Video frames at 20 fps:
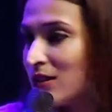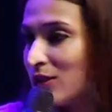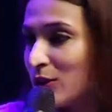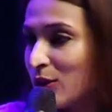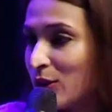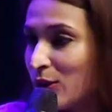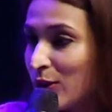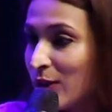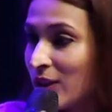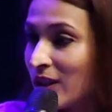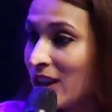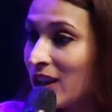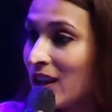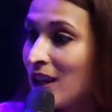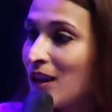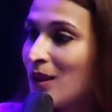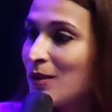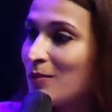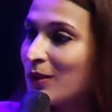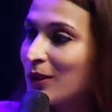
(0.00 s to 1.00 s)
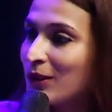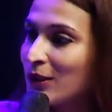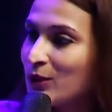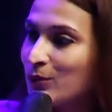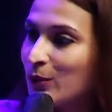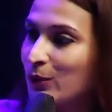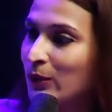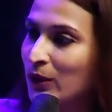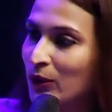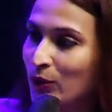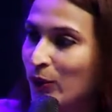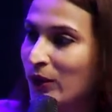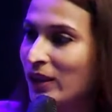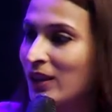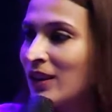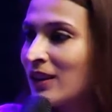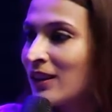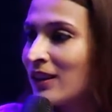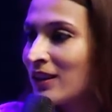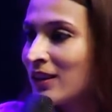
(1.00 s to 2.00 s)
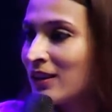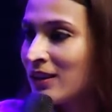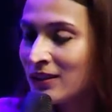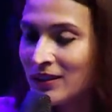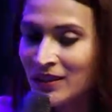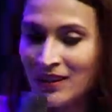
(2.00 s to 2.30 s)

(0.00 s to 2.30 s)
to glory because we were ruining their New